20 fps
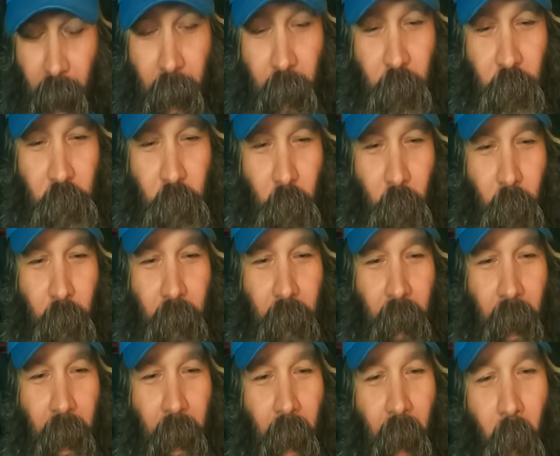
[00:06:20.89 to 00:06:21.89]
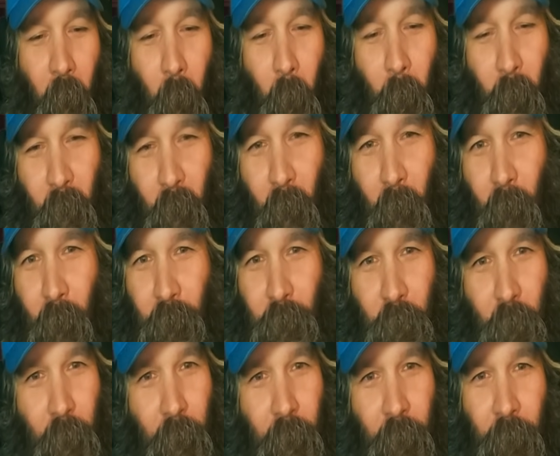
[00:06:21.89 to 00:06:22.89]
I enjoyed that. I hope y'all
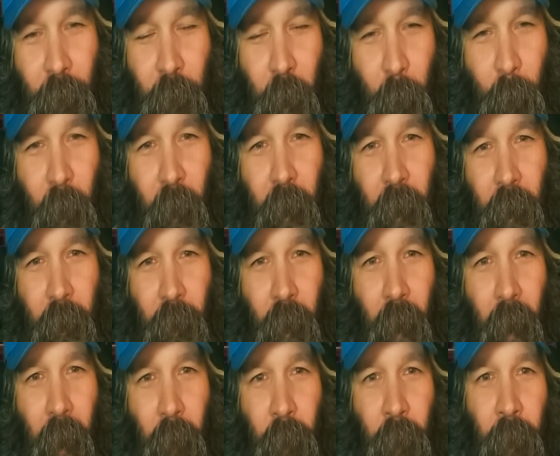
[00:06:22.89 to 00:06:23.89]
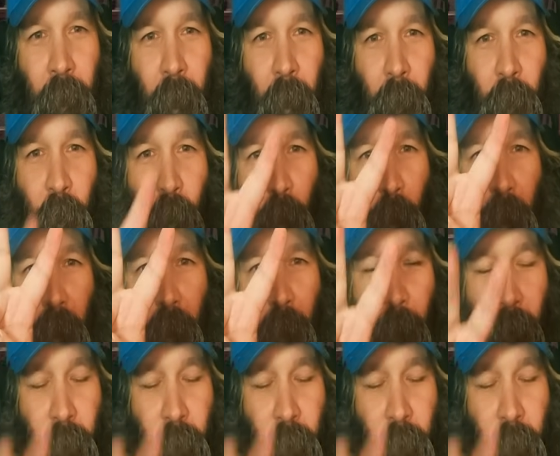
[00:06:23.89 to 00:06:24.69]
enjoyed this. Y'all be good to each other. Love yourselves. Peace.